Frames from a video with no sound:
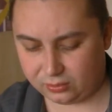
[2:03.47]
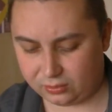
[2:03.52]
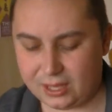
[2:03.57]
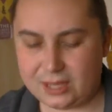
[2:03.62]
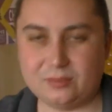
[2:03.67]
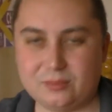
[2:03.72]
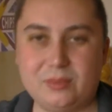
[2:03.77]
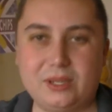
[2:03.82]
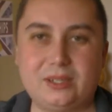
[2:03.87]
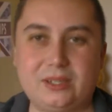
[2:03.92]

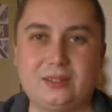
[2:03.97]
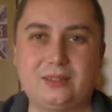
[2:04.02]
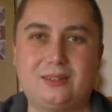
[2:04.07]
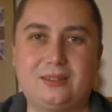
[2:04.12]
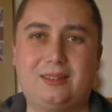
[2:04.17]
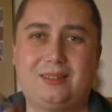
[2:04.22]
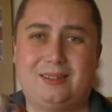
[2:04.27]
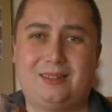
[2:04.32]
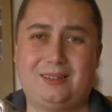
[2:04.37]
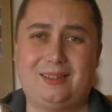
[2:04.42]
There's me
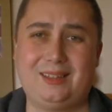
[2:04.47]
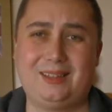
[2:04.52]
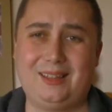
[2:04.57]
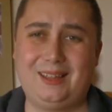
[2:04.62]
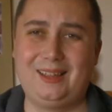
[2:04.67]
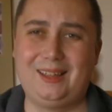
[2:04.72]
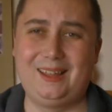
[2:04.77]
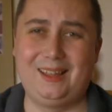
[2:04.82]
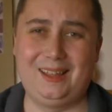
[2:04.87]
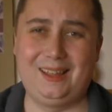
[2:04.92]

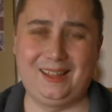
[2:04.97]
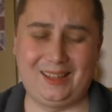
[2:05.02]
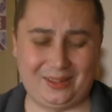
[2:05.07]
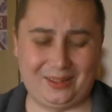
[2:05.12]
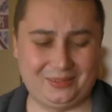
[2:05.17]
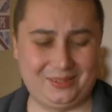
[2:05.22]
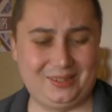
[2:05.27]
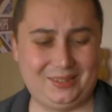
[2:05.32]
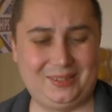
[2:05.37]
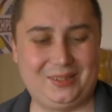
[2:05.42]

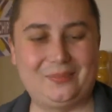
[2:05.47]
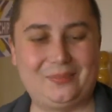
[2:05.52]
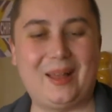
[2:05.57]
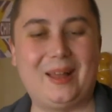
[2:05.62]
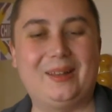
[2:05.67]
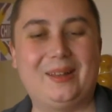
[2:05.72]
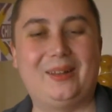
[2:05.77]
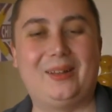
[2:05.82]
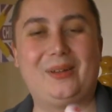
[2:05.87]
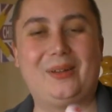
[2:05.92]
just
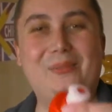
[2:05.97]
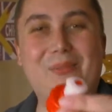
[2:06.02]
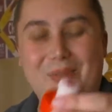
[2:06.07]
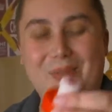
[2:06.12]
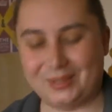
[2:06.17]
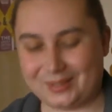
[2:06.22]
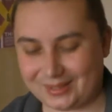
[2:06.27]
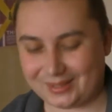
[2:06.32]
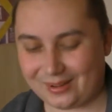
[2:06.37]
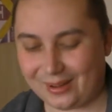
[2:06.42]
about to open
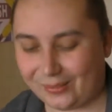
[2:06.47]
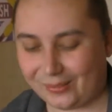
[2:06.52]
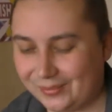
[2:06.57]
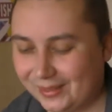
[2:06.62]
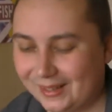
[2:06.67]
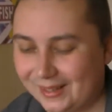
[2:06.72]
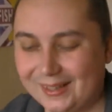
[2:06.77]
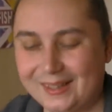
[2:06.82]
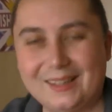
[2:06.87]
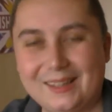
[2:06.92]
the top.
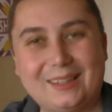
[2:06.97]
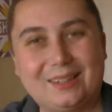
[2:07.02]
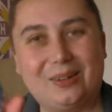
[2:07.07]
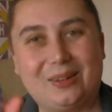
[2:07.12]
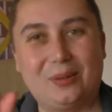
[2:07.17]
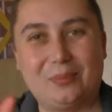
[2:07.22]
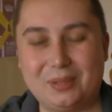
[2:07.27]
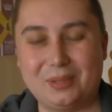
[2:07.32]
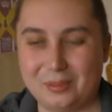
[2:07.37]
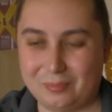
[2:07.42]
You
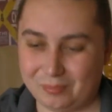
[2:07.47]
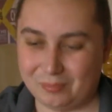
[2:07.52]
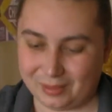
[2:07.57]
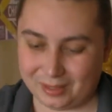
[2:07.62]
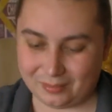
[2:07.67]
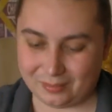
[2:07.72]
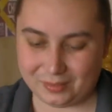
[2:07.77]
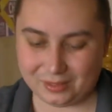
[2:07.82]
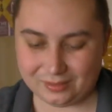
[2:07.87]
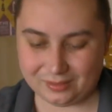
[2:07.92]
open the
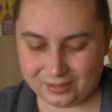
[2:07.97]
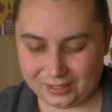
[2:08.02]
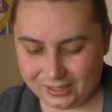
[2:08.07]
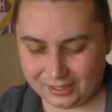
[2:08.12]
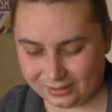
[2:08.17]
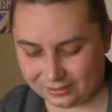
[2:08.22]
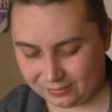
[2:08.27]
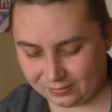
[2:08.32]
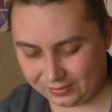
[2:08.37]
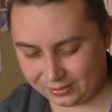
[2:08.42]
blooming
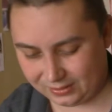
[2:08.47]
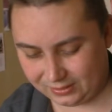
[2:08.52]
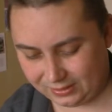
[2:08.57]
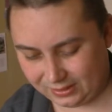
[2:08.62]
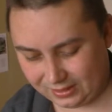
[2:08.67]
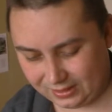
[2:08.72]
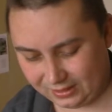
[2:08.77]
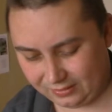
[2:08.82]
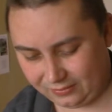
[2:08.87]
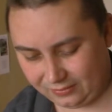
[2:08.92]
thing up, look,
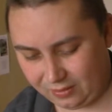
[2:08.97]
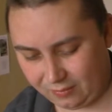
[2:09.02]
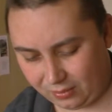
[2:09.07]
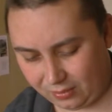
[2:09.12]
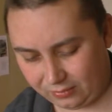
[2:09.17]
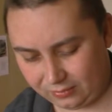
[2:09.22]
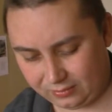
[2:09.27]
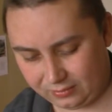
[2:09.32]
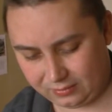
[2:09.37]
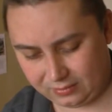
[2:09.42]
Steve, come
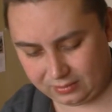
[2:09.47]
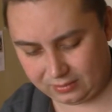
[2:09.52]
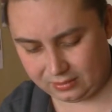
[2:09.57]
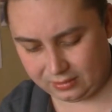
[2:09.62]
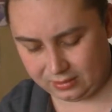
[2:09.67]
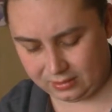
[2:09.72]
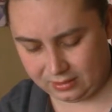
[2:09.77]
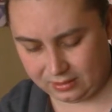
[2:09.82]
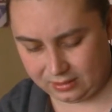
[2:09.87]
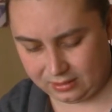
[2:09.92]

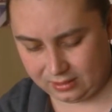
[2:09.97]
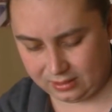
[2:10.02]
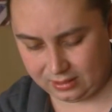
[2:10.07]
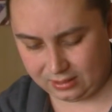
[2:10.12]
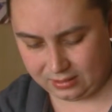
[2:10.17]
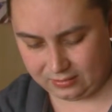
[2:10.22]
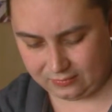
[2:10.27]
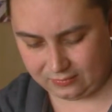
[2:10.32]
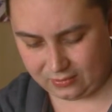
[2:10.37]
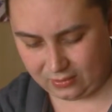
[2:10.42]

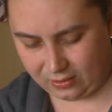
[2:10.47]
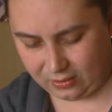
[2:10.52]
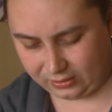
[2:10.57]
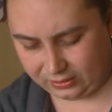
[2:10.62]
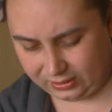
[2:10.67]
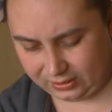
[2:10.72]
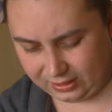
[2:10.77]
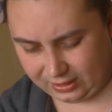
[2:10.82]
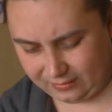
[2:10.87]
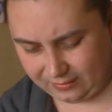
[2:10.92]
on.
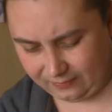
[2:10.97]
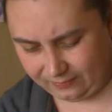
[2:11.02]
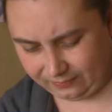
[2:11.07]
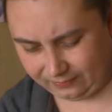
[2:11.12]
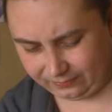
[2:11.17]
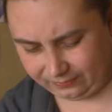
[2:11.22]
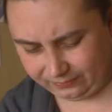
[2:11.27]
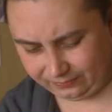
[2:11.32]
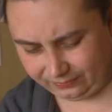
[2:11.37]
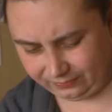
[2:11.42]
Right.
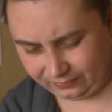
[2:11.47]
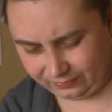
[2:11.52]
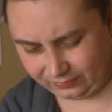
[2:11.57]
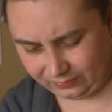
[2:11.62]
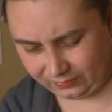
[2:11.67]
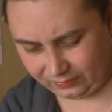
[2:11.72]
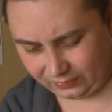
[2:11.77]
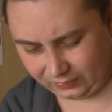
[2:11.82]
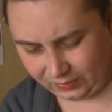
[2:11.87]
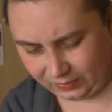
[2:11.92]

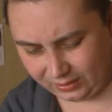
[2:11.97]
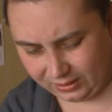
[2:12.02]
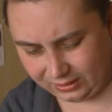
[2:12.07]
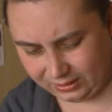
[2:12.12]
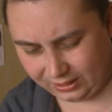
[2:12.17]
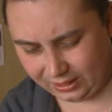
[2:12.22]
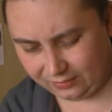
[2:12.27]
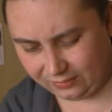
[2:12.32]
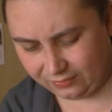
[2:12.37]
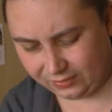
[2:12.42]
Let's
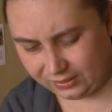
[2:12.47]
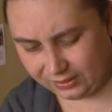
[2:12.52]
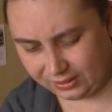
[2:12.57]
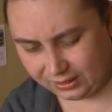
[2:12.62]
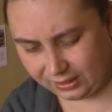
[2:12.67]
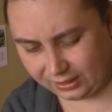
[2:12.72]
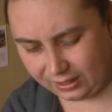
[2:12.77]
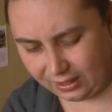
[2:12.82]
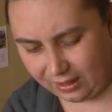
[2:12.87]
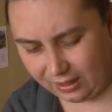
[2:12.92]
give this a
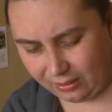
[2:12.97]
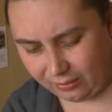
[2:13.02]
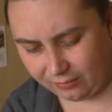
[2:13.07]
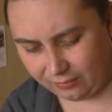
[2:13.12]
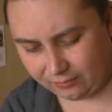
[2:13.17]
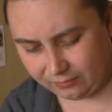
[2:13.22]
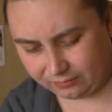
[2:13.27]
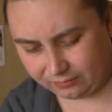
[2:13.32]
go.